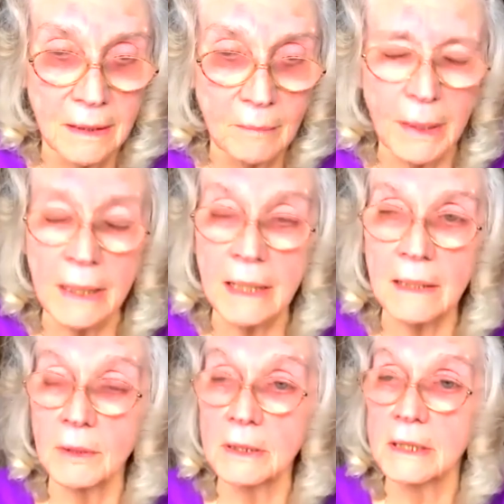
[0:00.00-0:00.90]
but
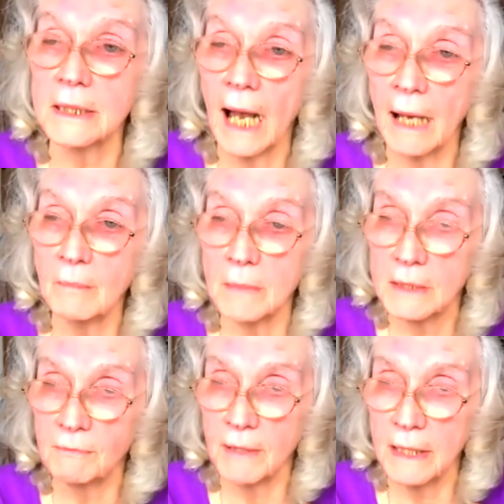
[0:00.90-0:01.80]
it was the
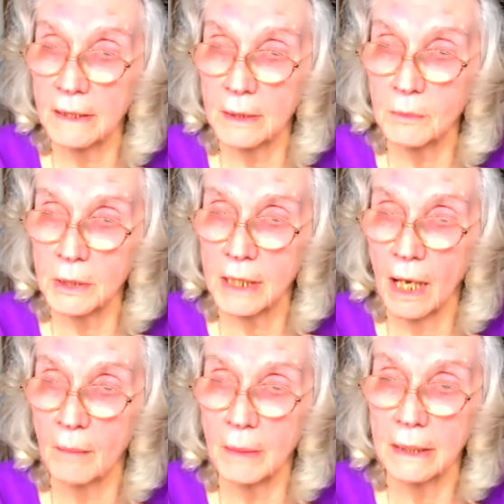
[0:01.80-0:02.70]
atmosphere that was
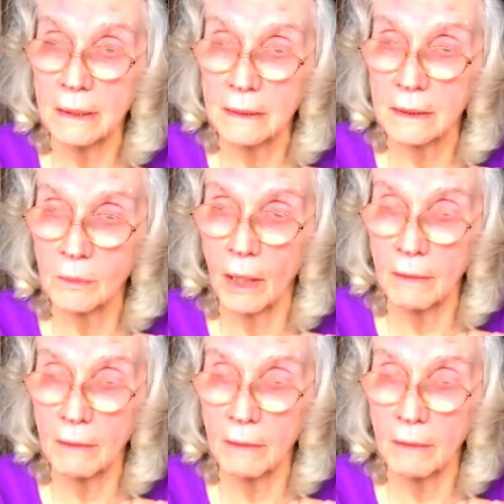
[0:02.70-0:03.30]
coming quite